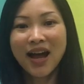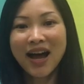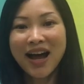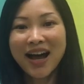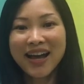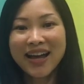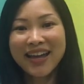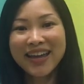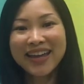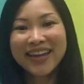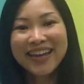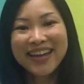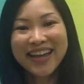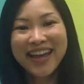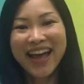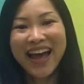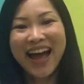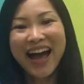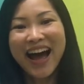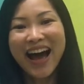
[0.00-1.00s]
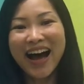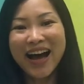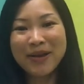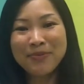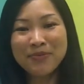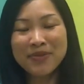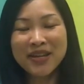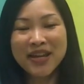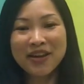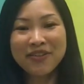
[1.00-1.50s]
Hi,
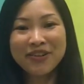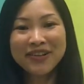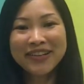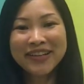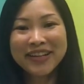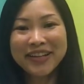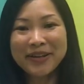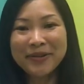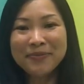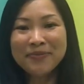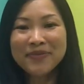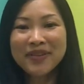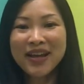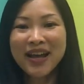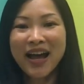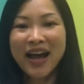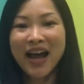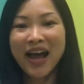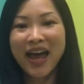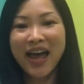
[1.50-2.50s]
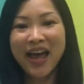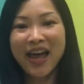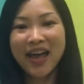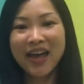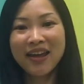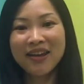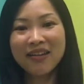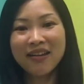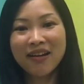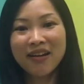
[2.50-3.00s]
I'm Karen Lim,
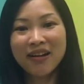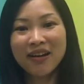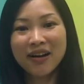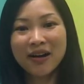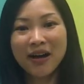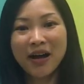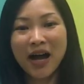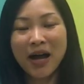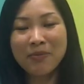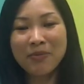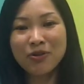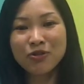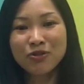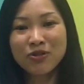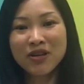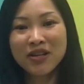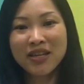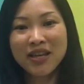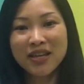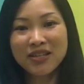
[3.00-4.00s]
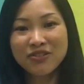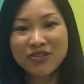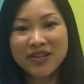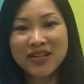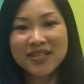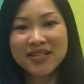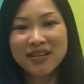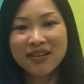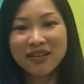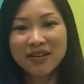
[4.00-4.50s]
and I'm also a
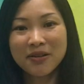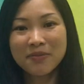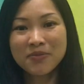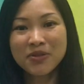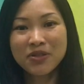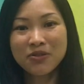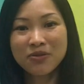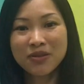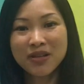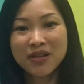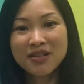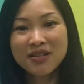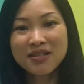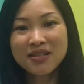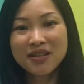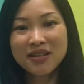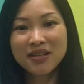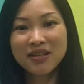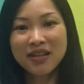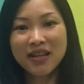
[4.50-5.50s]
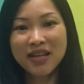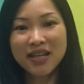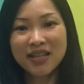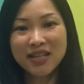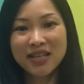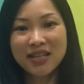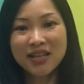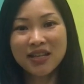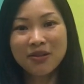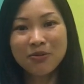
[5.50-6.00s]
graduate student in
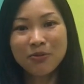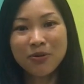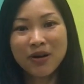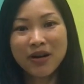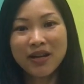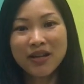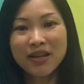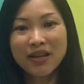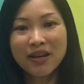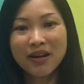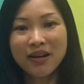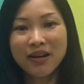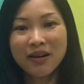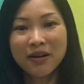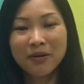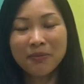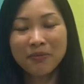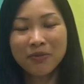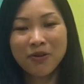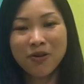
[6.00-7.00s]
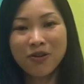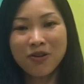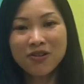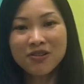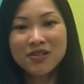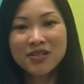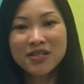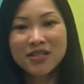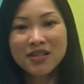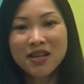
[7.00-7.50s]
ATDY
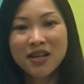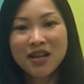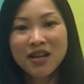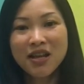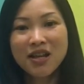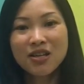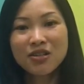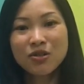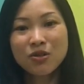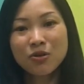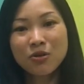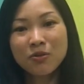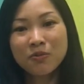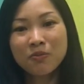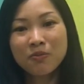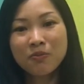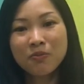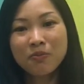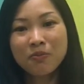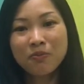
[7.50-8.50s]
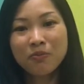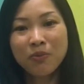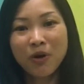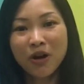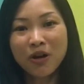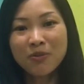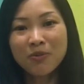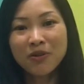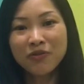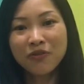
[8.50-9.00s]
course. So
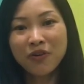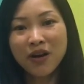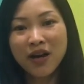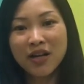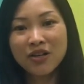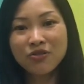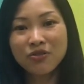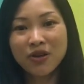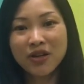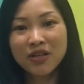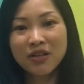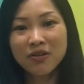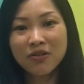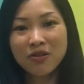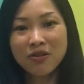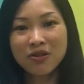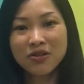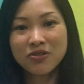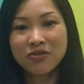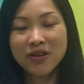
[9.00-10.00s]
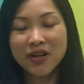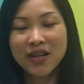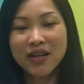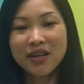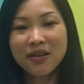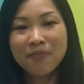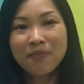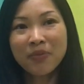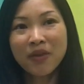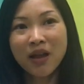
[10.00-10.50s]
probably before I joined the course, right,
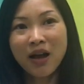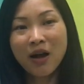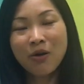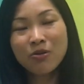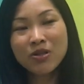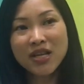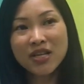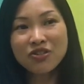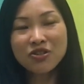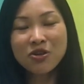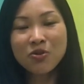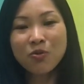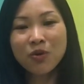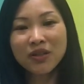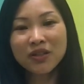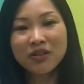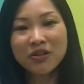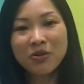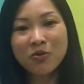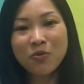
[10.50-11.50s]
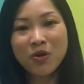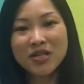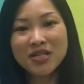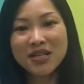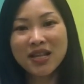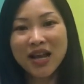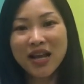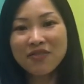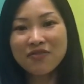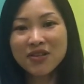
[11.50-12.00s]
I was actually wondering what
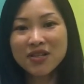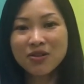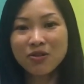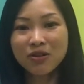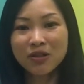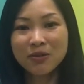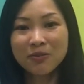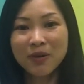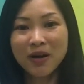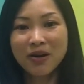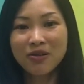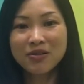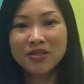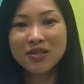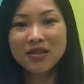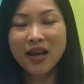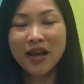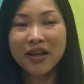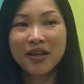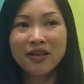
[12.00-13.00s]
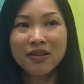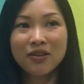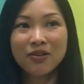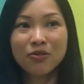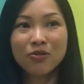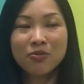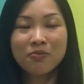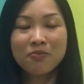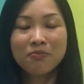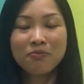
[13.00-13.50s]
life is all about. Like, you
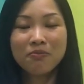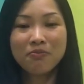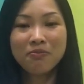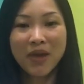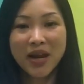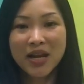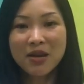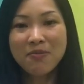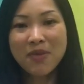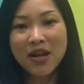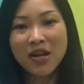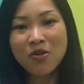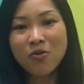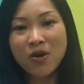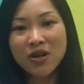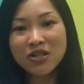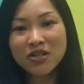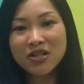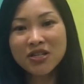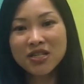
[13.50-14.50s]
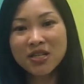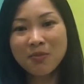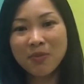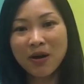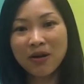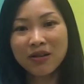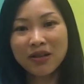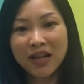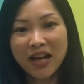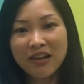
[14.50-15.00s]
know, many questions
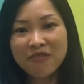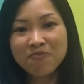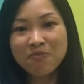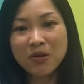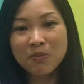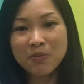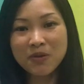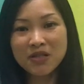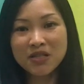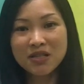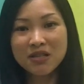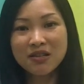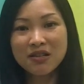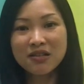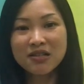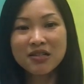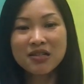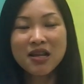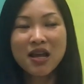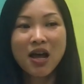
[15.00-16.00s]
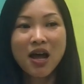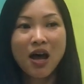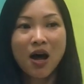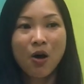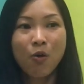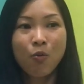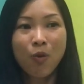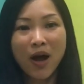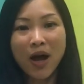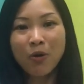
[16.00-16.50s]
about life purposes,
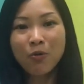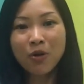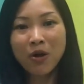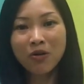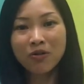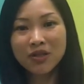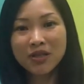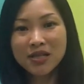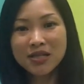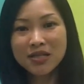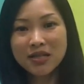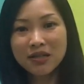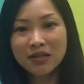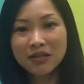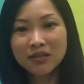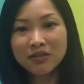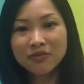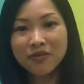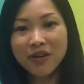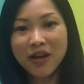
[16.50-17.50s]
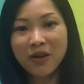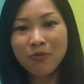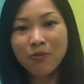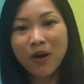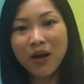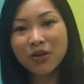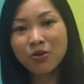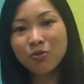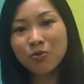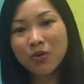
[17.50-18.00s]
why are we on this earth, and
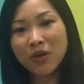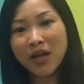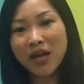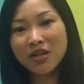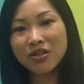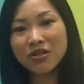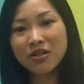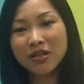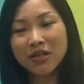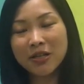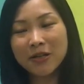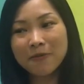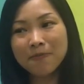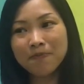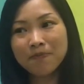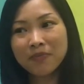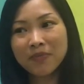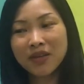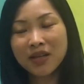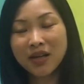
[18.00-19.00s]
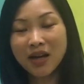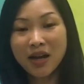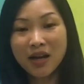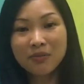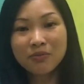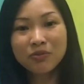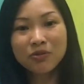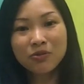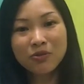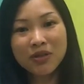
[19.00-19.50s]
why do we actually
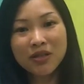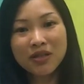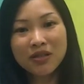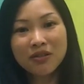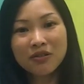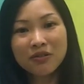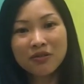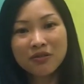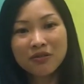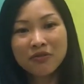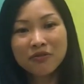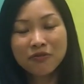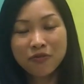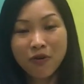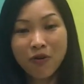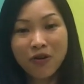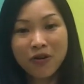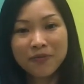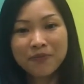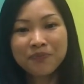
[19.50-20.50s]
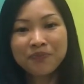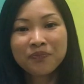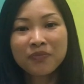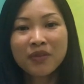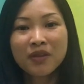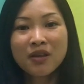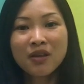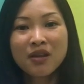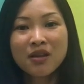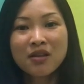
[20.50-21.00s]
come to here for?
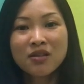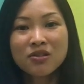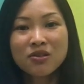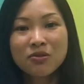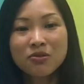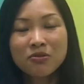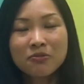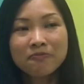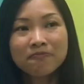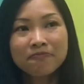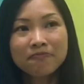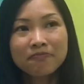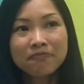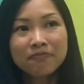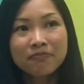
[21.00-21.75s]
So